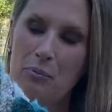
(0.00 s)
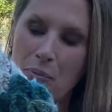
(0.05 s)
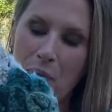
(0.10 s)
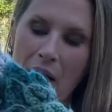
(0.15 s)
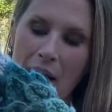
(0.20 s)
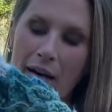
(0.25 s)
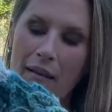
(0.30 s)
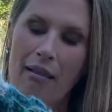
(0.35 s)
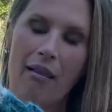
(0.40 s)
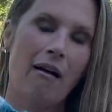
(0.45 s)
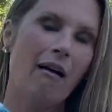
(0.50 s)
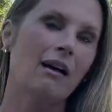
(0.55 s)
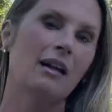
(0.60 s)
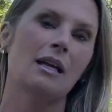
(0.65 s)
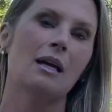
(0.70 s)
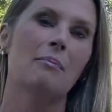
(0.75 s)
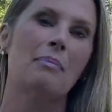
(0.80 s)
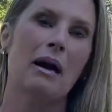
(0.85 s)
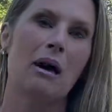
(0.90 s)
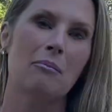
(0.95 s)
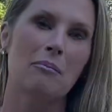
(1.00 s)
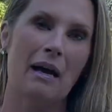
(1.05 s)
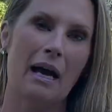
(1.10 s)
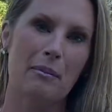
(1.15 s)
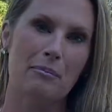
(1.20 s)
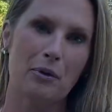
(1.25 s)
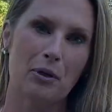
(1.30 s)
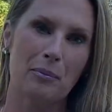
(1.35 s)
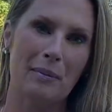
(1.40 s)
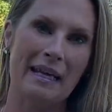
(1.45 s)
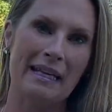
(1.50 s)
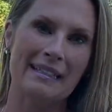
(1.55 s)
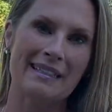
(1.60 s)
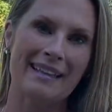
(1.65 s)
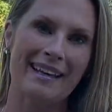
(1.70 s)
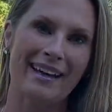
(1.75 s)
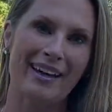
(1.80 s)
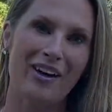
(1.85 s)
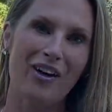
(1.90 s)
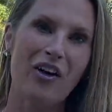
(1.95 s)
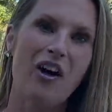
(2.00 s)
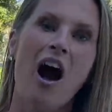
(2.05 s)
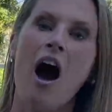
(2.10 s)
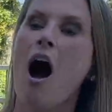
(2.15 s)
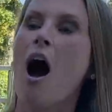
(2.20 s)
prattle on about my mermaid tail.